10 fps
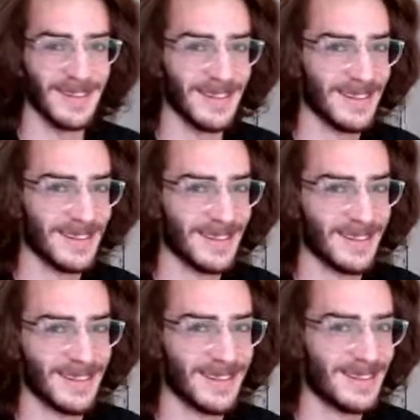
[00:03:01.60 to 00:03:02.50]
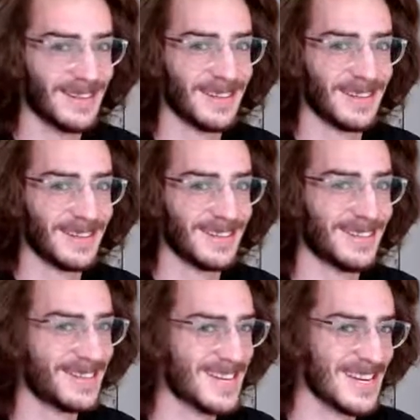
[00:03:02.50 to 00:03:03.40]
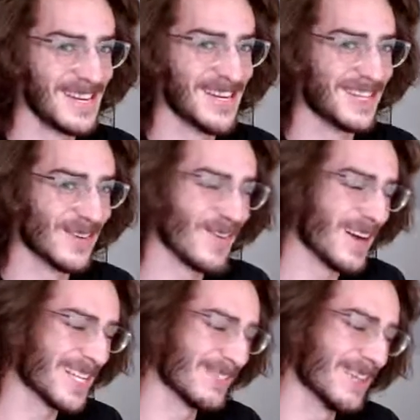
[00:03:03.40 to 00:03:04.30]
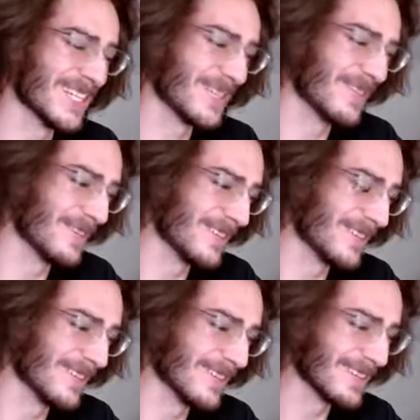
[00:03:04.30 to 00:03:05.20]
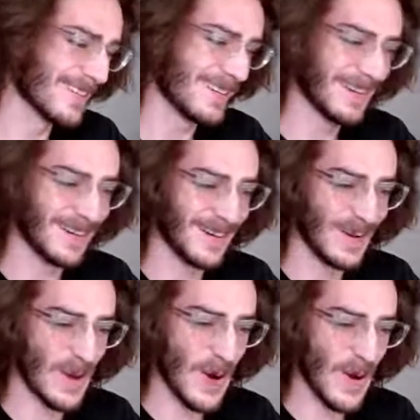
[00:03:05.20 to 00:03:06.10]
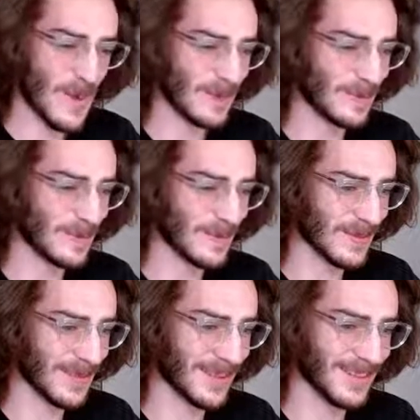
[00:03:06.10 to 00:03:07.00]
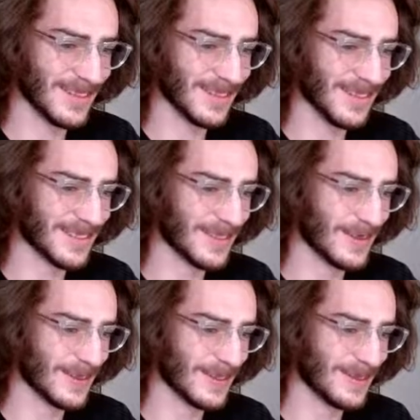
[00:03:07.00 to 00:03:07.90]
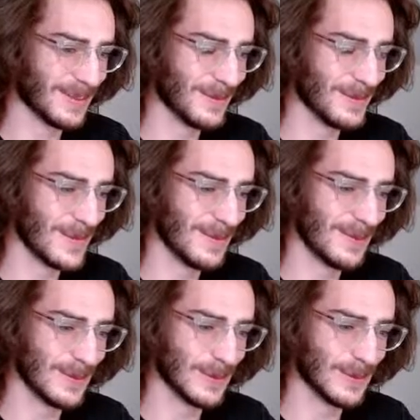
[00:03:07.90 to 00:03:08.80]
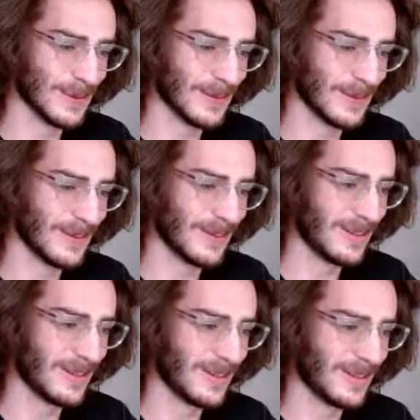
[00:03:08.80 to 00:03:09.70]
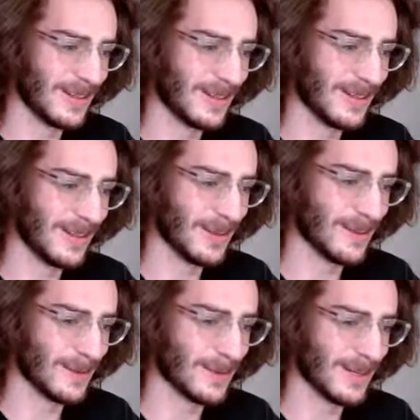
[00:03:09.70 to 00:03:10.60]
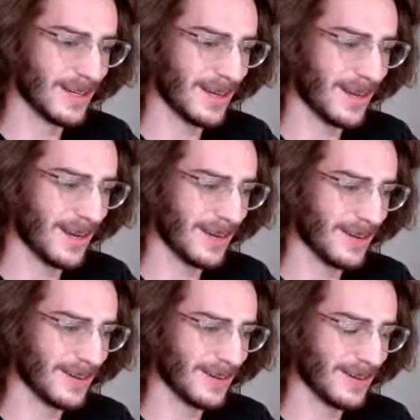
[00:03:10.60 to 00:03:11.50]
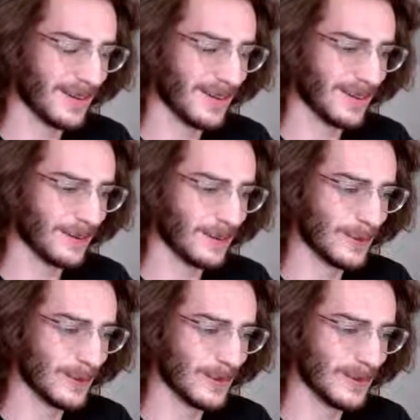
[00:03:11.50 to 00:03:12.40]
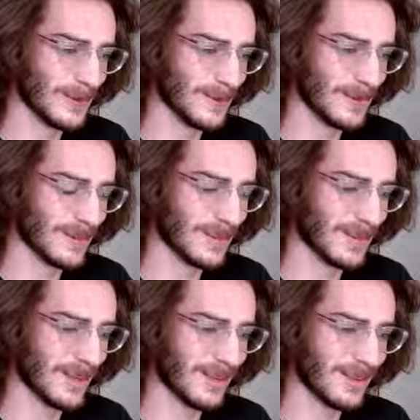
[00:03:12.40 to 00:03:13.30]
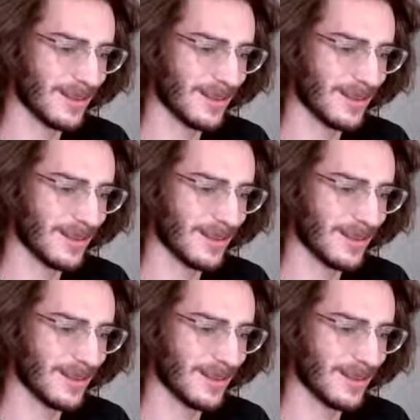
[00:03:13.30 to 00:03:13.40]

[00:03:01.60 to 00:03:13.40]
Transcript: they can just watch a bunch of my videos. Um, and I think that's going to be maybe useful if I'm trying to hire in the future or something like that.